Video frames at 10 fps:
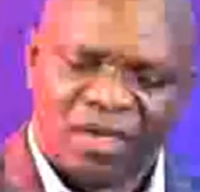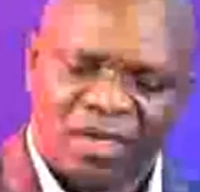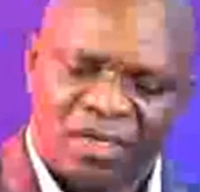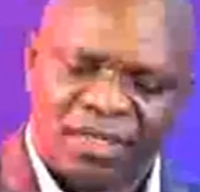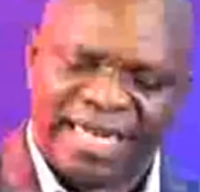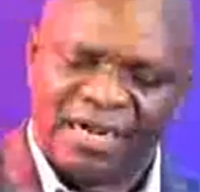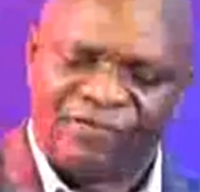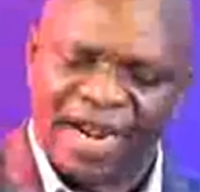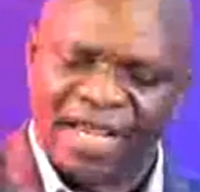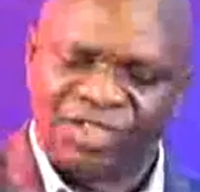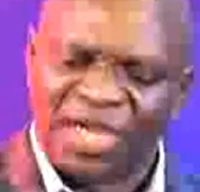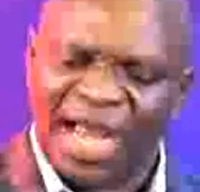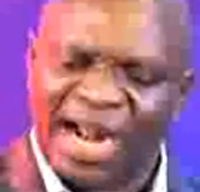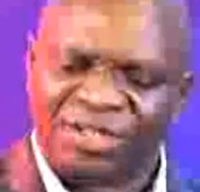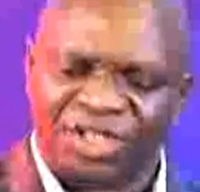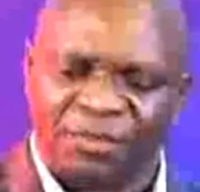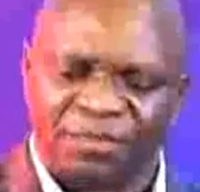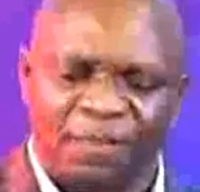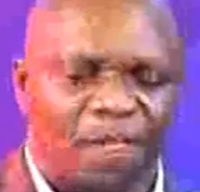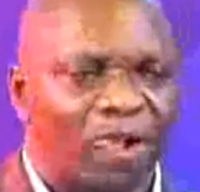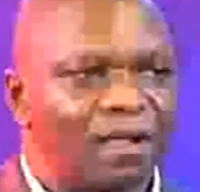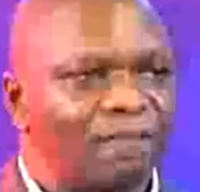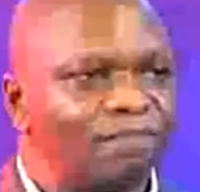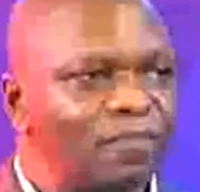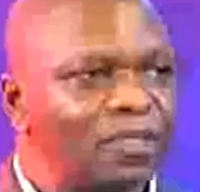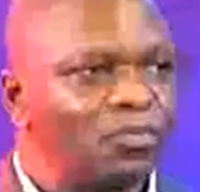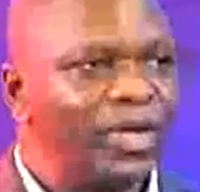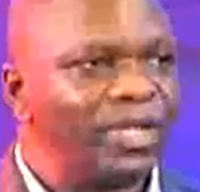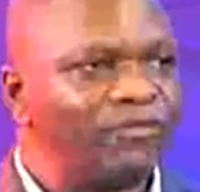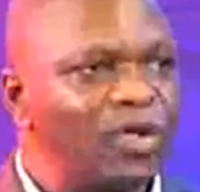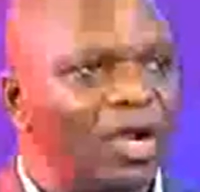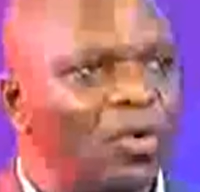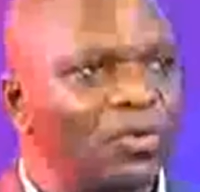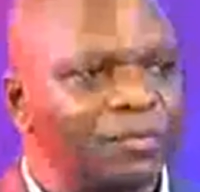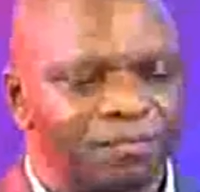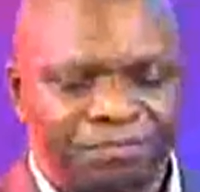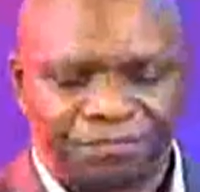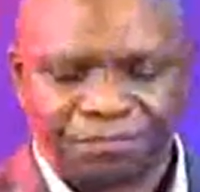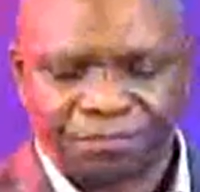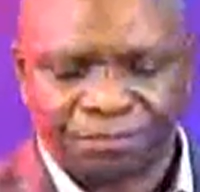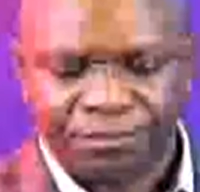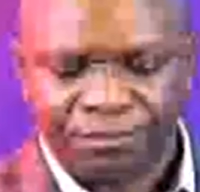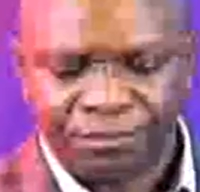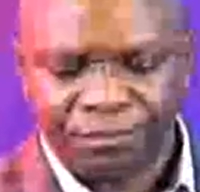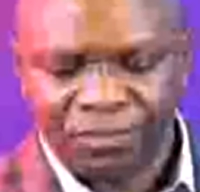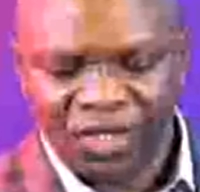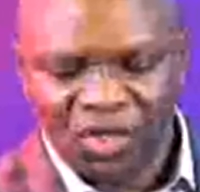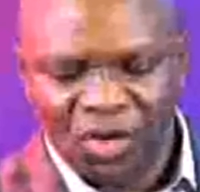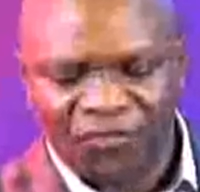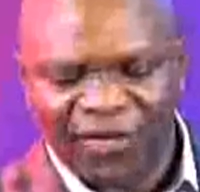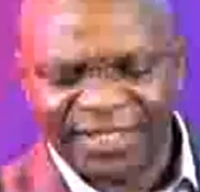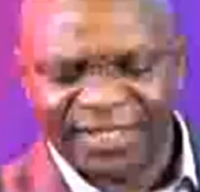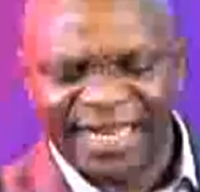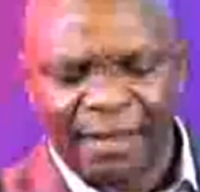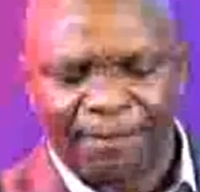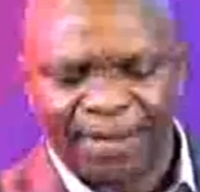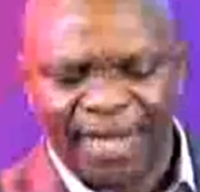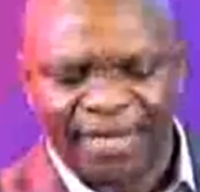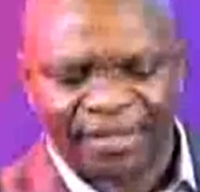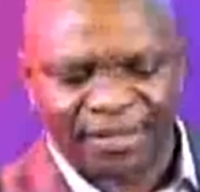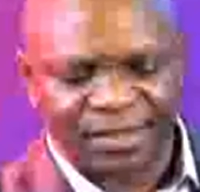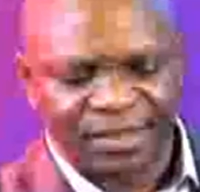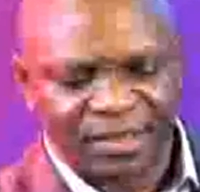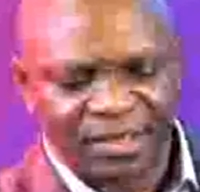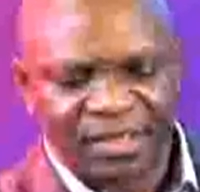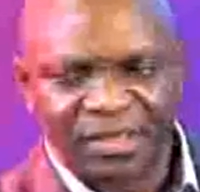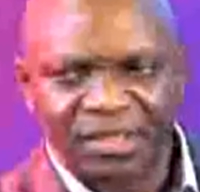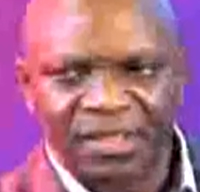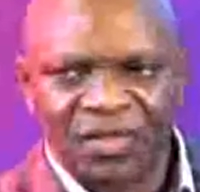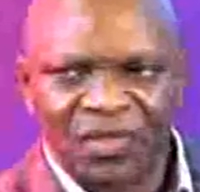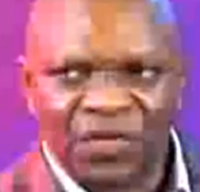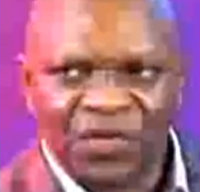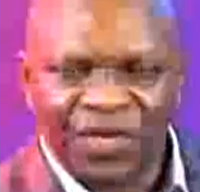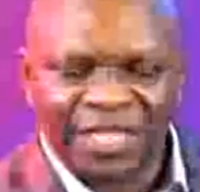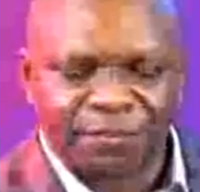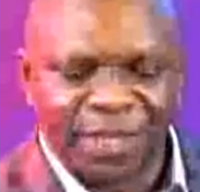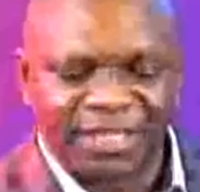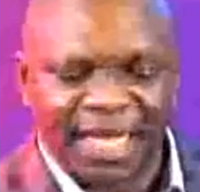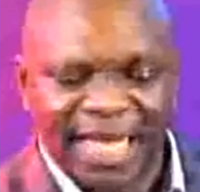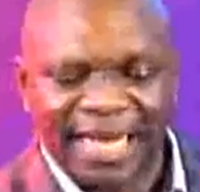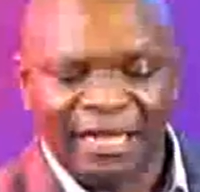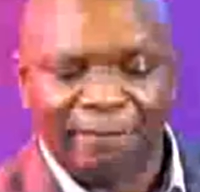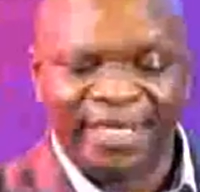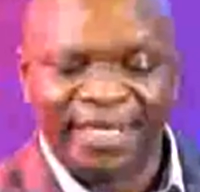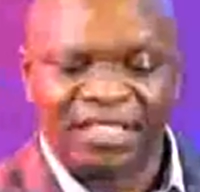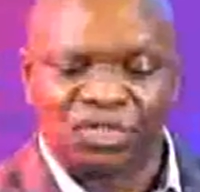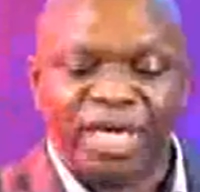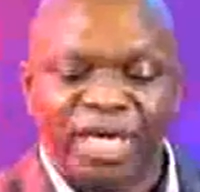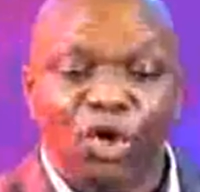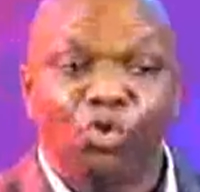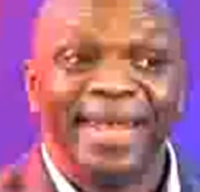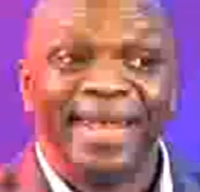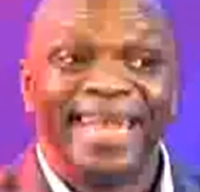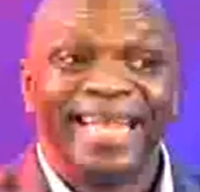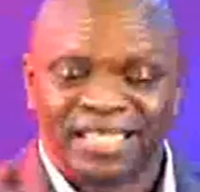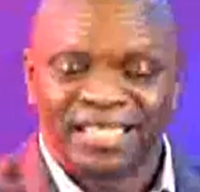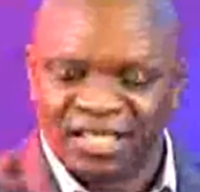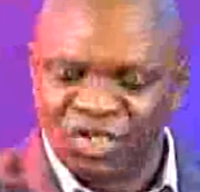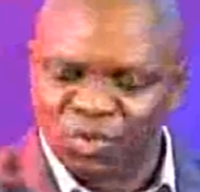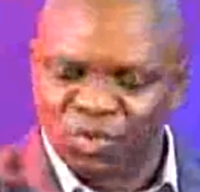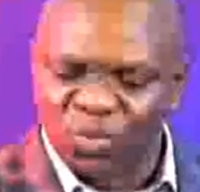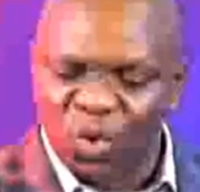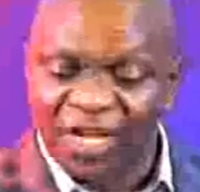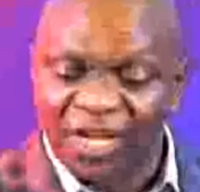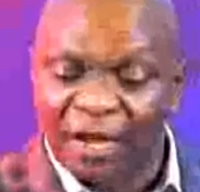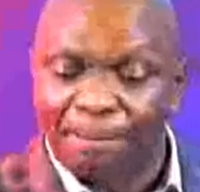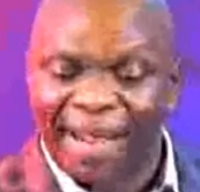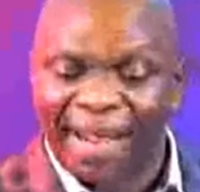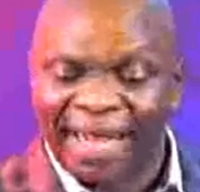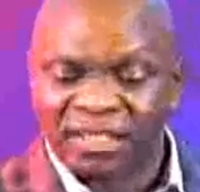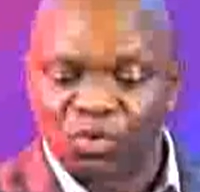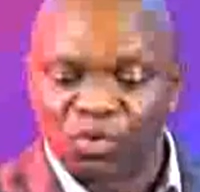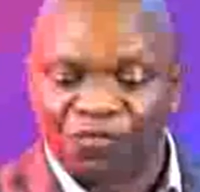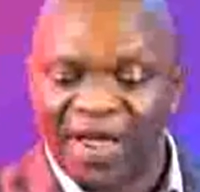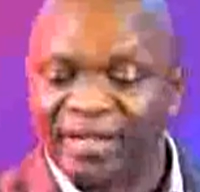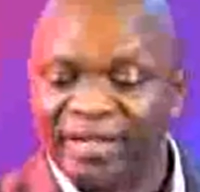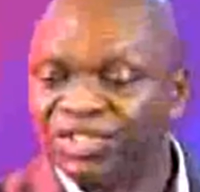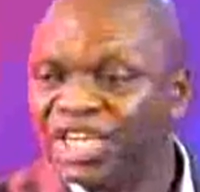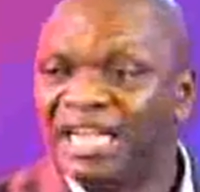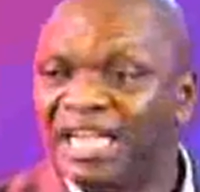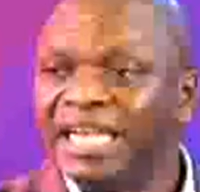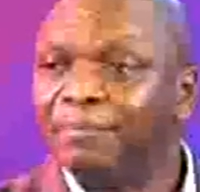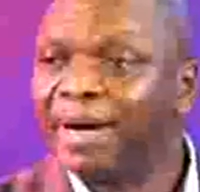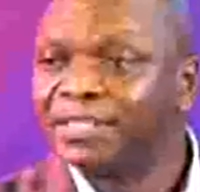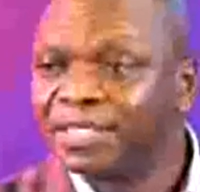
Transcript: Then financial hardship will leave you alone. Your fasting and prayers is basically meant to illuminate you on the path to financial liberty.